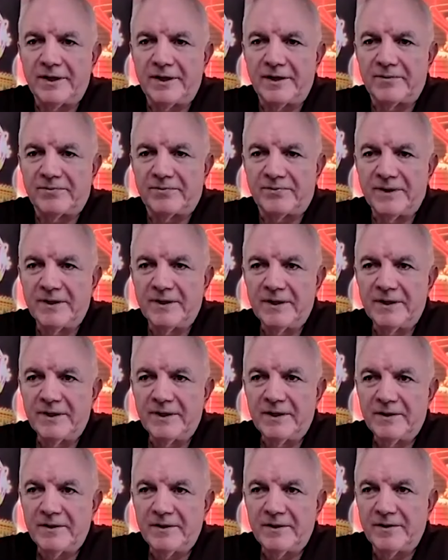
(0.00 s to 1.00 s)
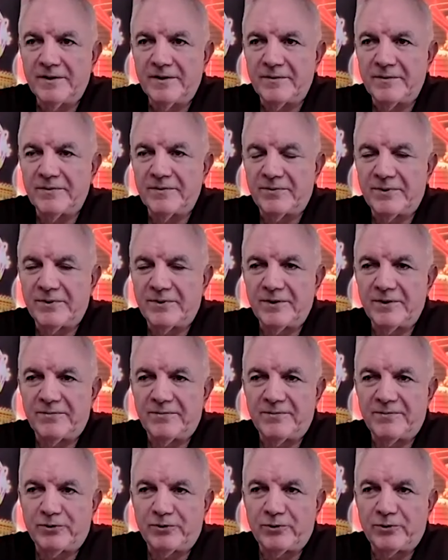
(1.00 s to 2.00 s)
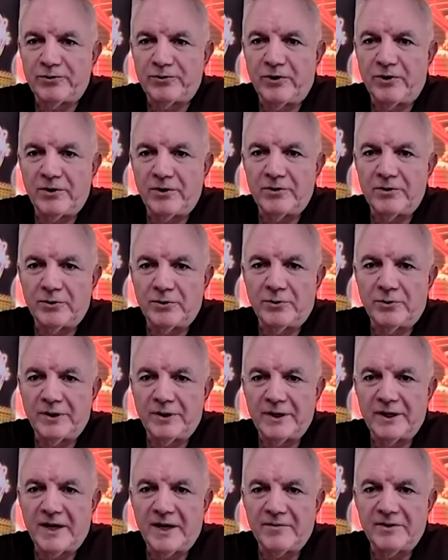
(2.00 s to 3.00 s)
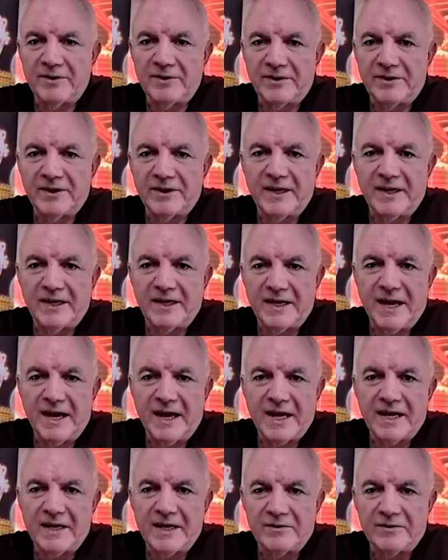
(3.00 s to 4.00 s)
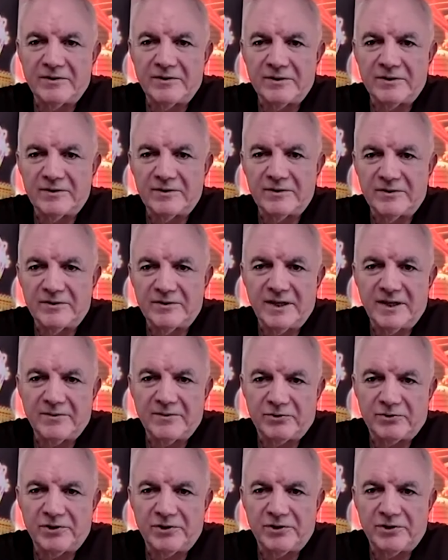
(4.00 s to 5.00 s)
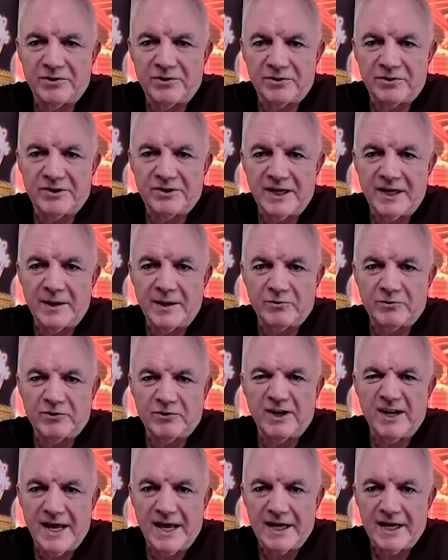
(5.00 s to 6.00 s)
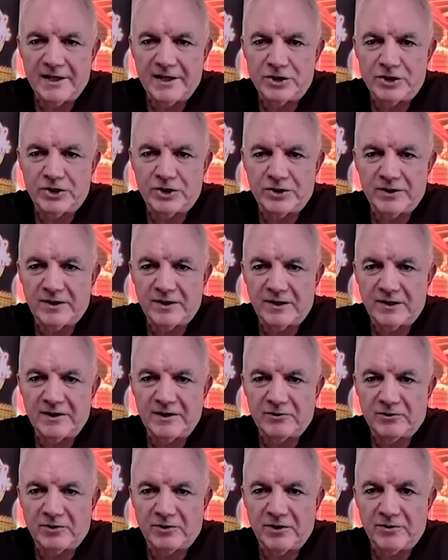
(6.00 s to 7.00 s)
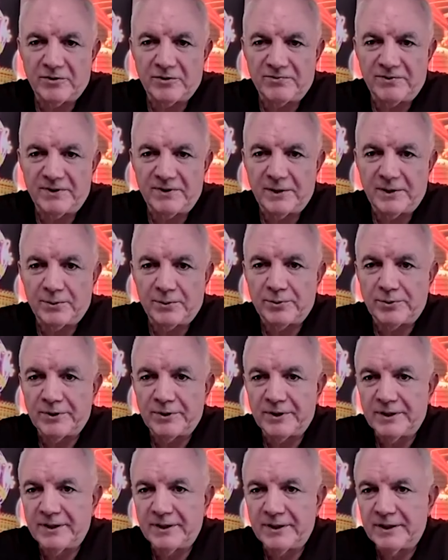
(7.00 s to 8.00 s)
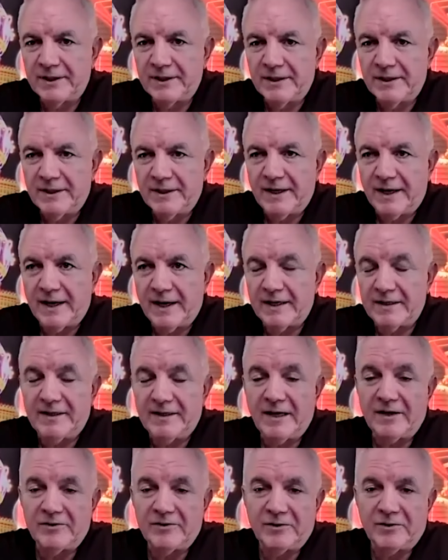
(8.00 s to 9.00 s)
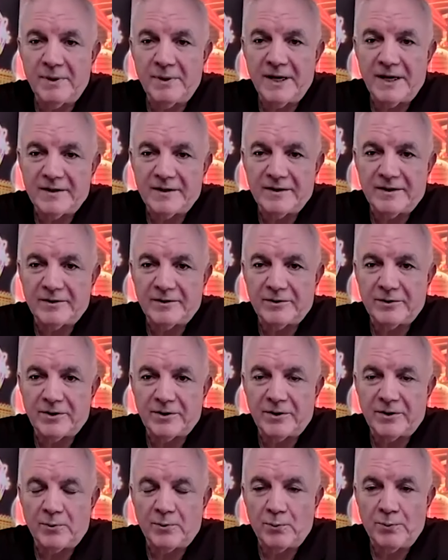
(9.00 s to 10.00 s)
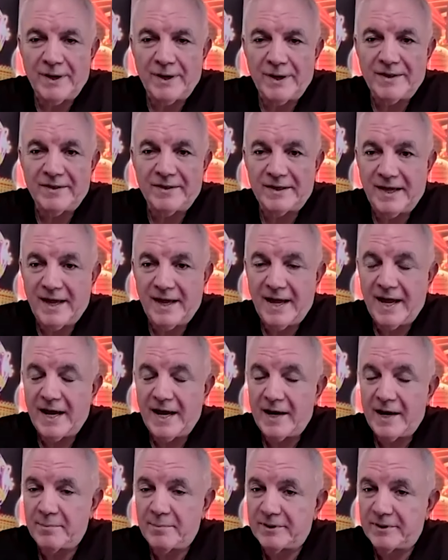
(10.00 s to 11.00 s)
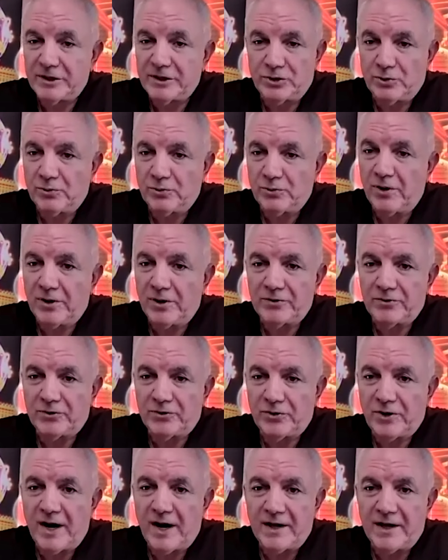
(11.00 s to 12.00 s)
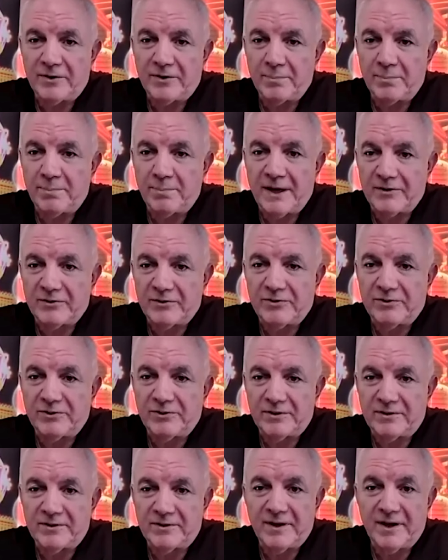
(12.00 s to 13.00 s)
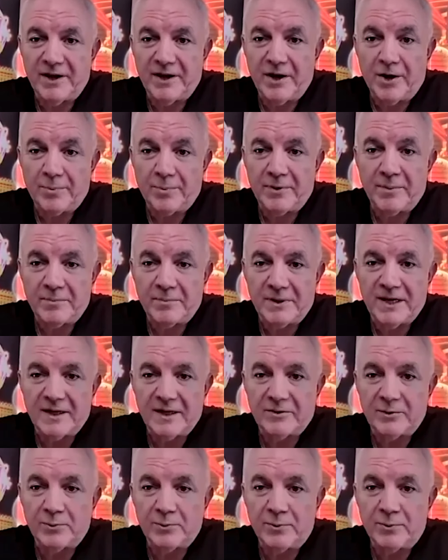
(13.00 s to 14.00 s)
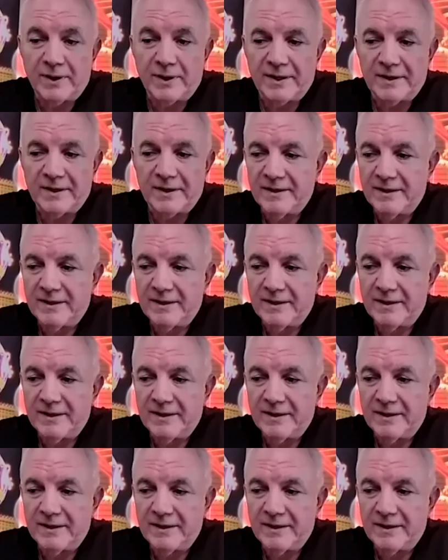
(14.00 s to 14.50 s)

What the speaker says: if the officials aren't doing everything they can to give certain teams an edge, at least on the field. It doesn't mean that they're going to win the game, but they sure are trying their best to help them get the win.